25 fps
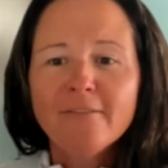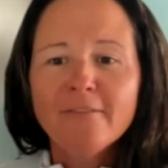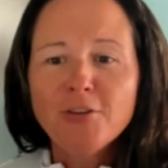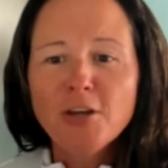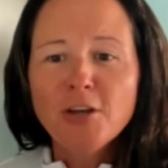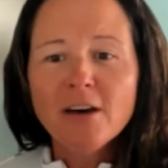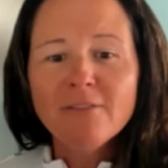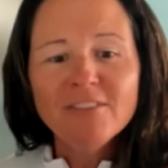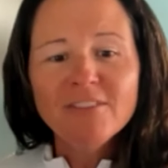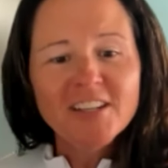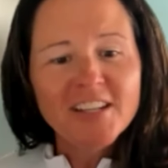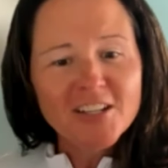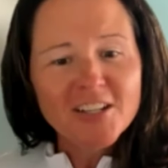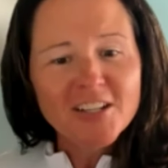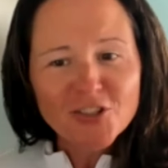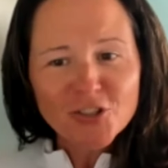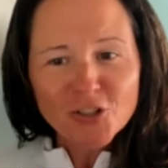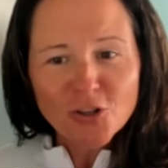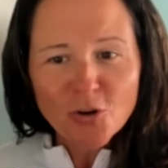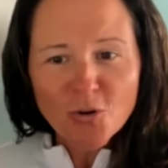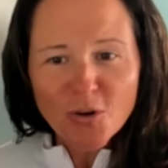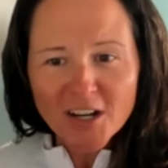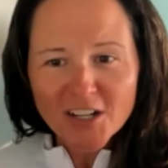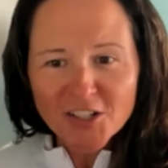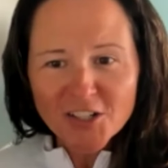If you have
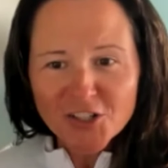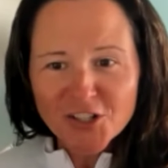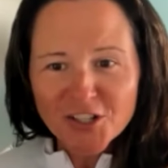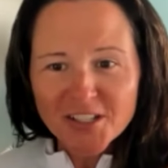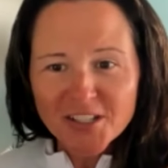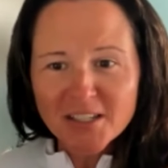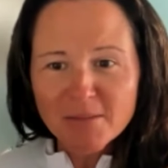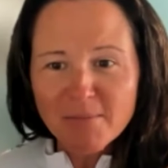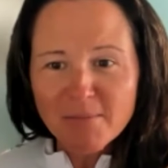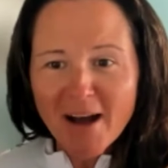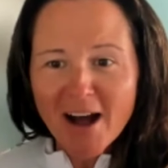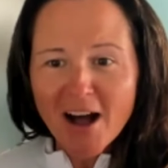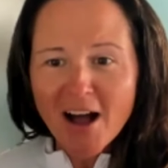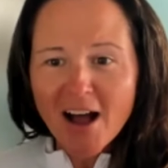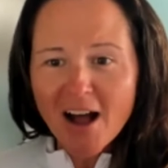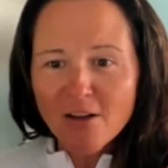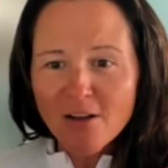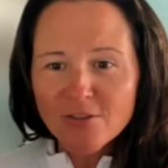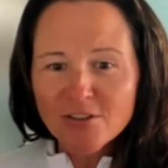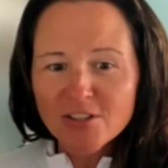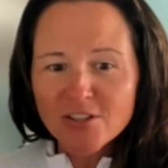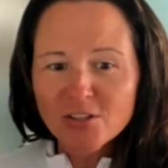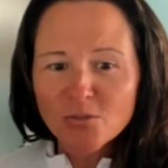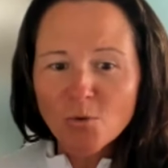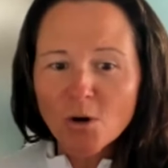additional questions about how
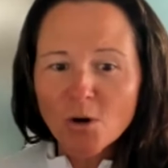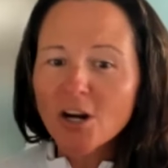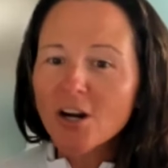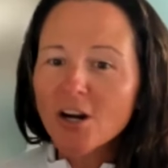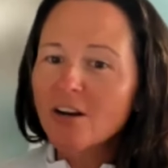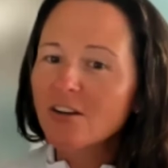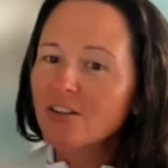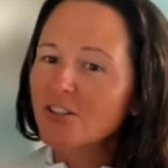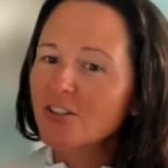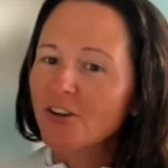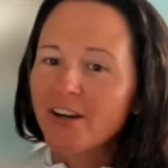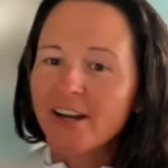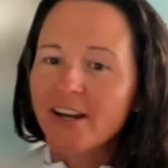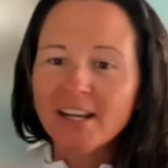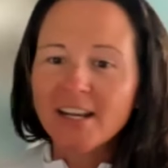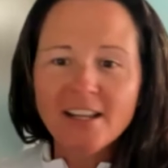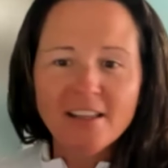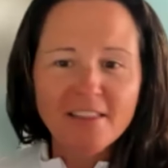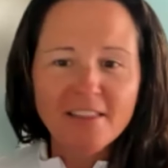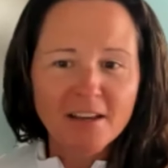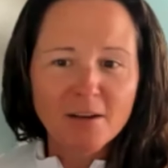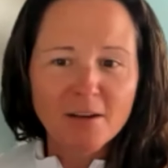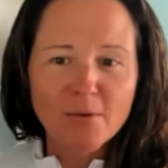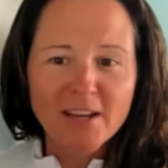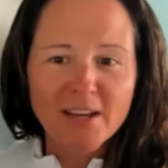this works or
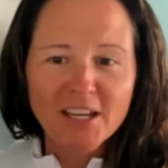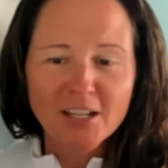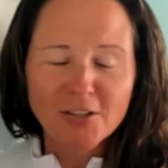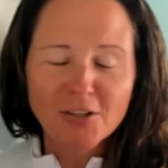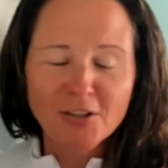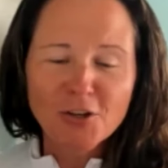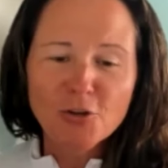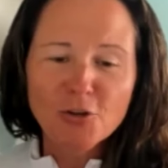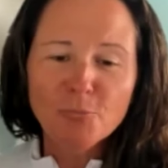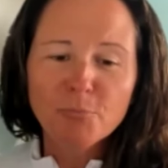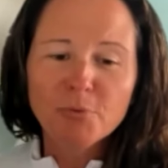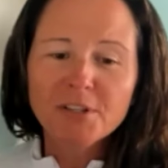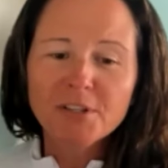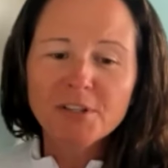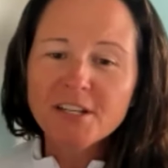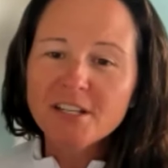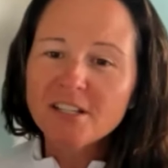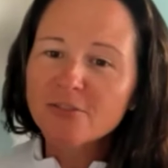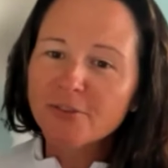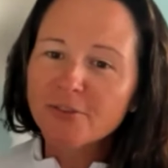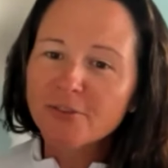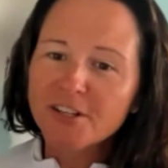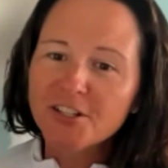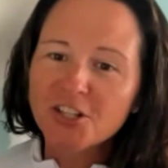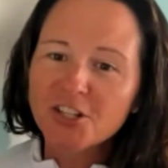anything we can do,
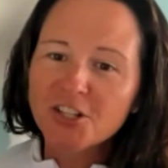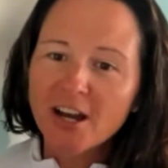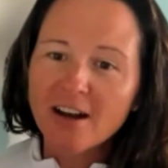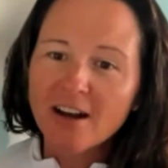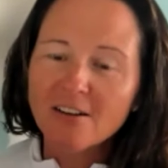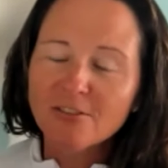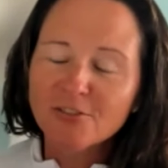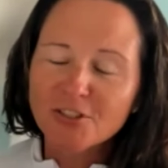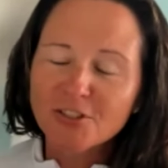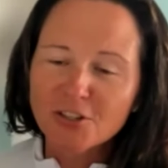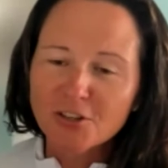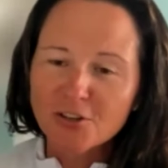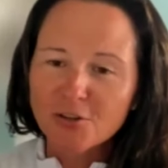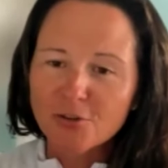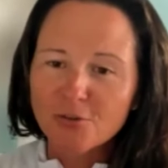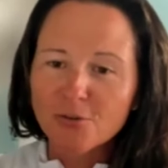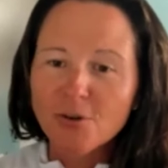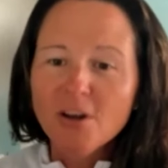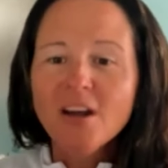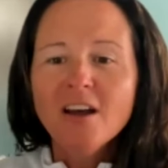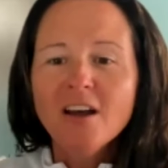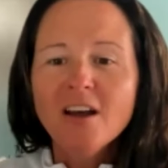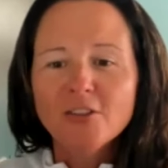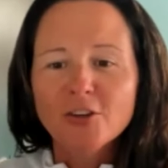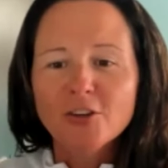please reach out to
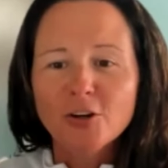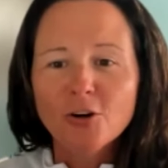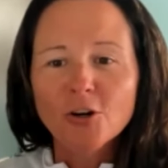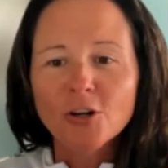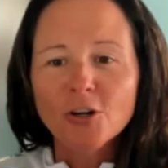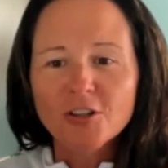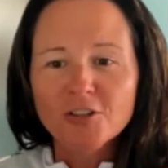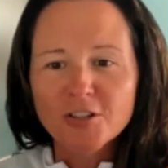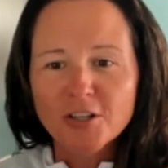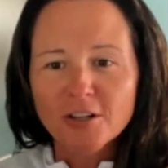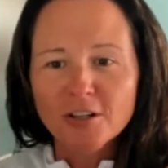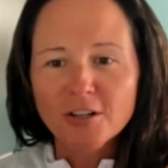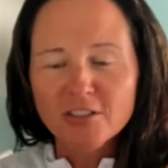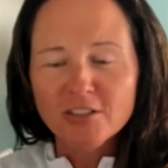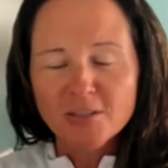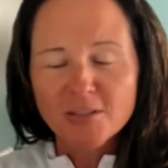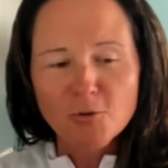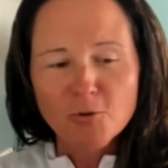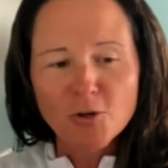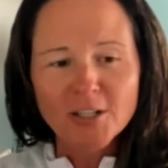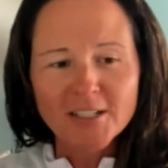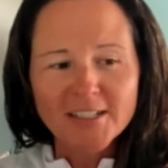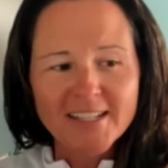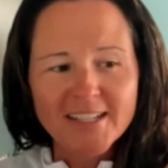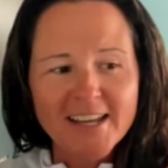the CourtReserve
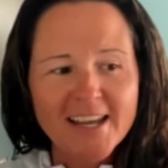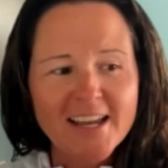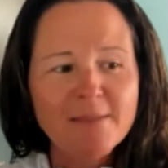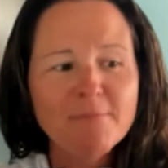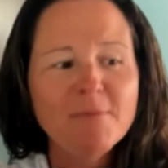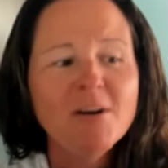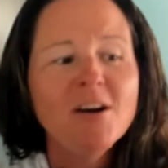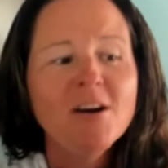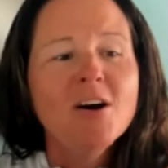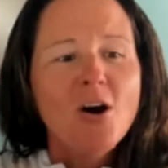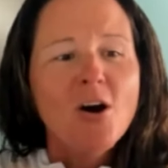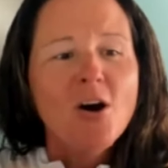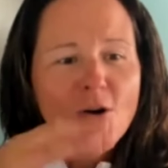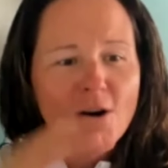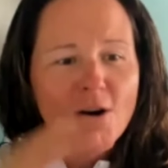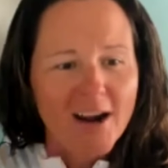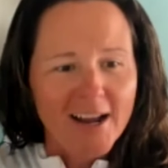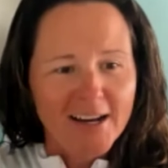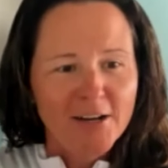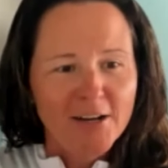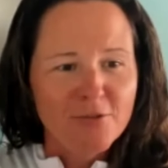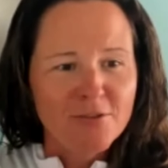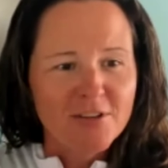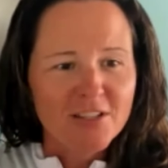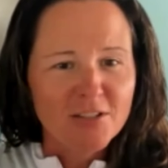support team, or I
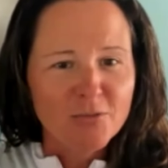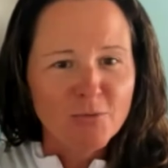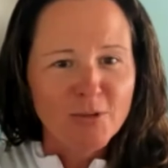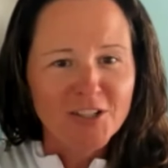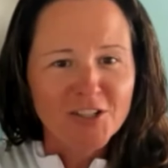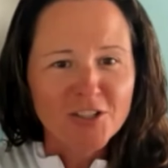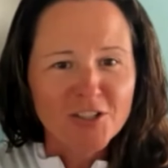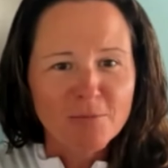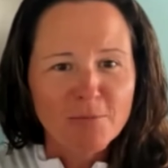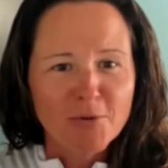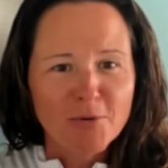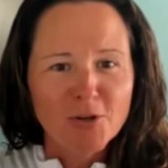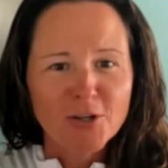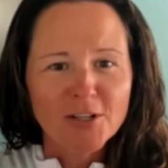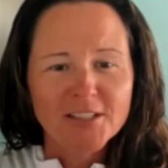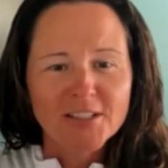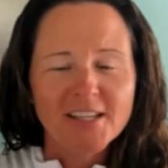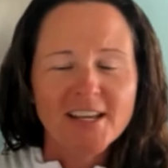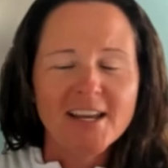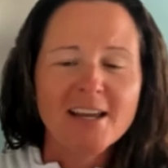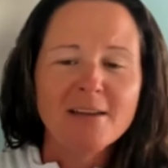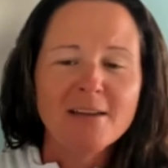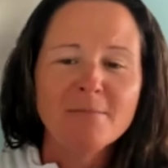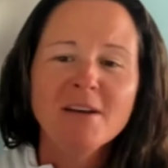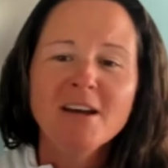know the Swish support
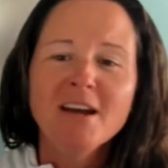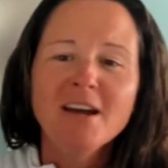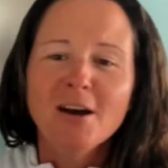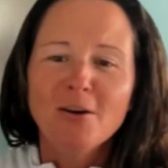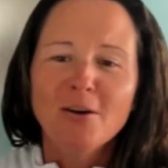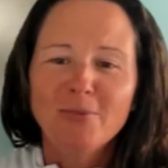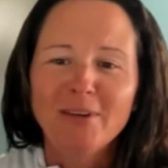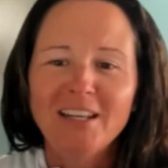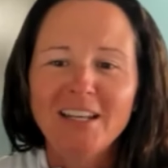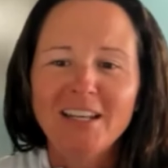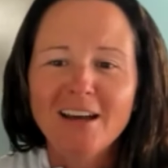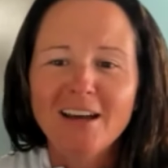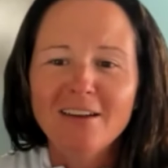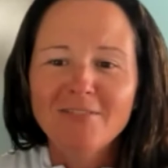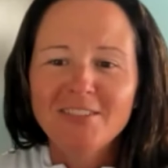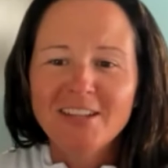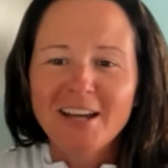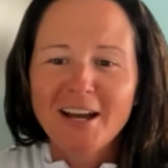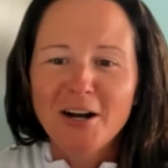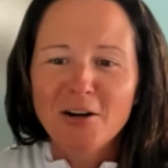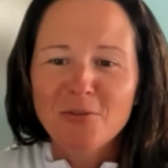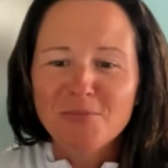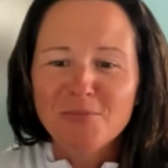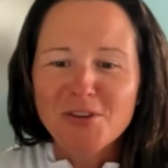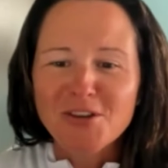team. We'd love to
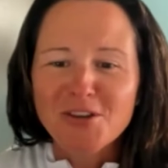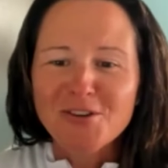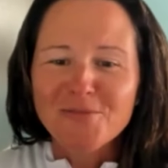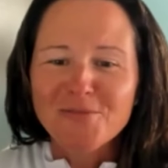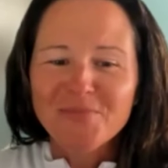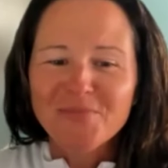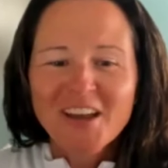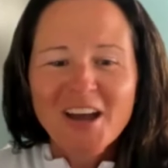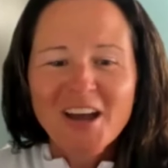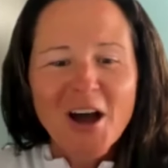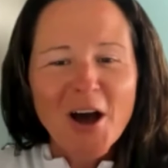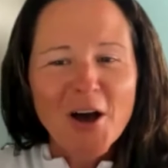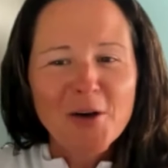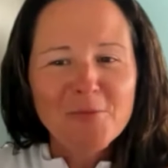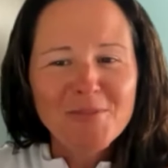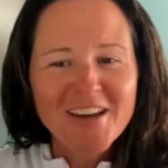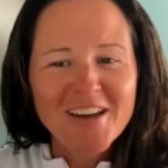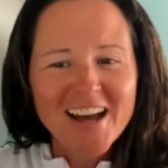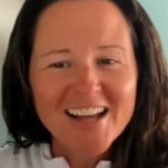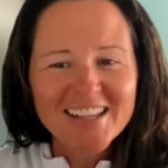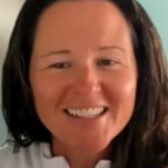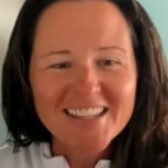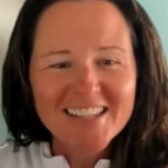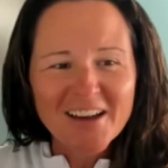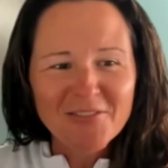help you. Hope you
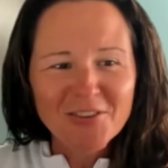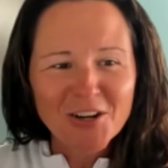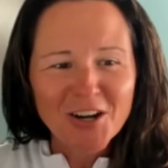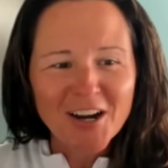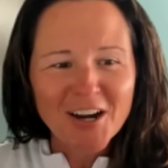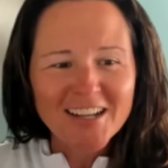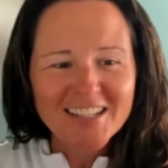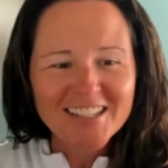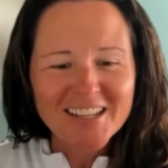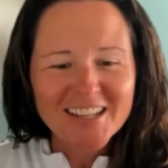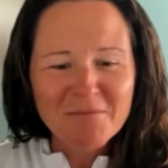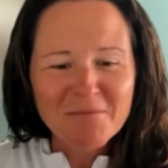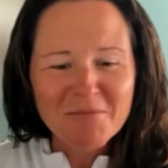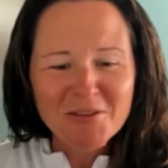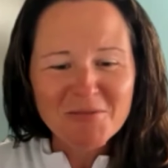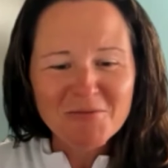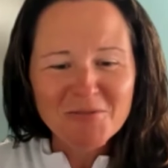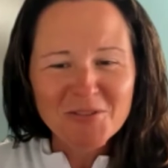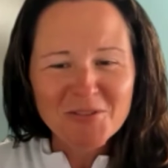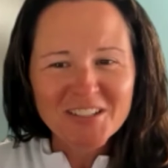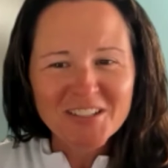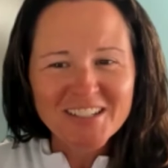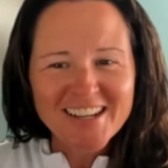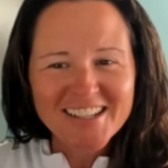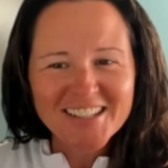guys have a great summer.
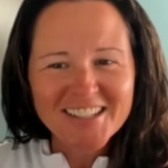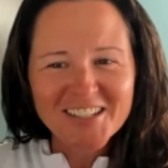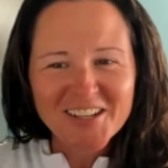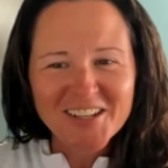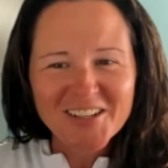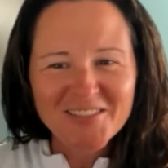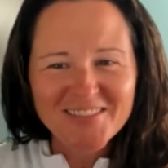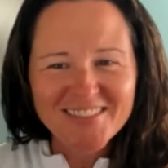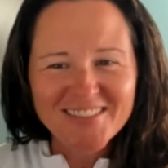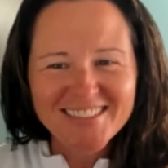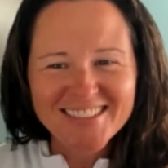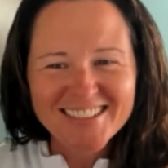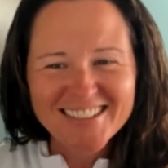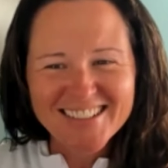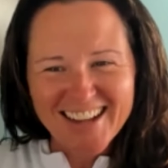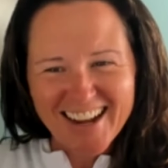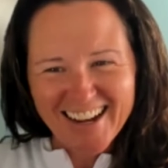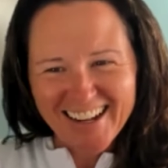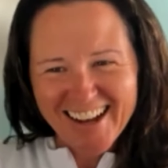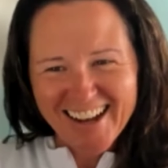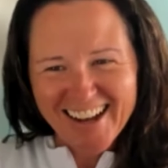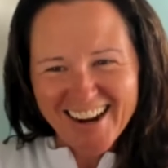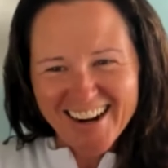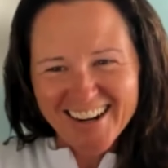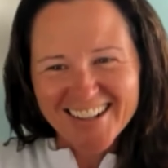We'll see you soon.
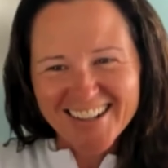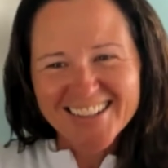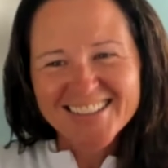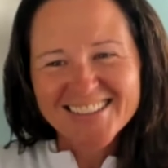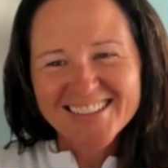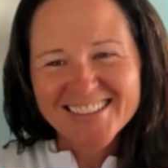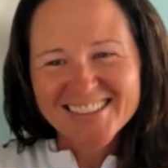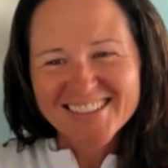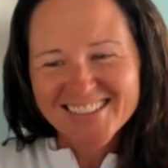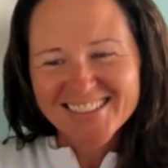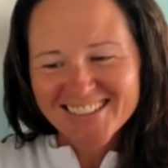Take care.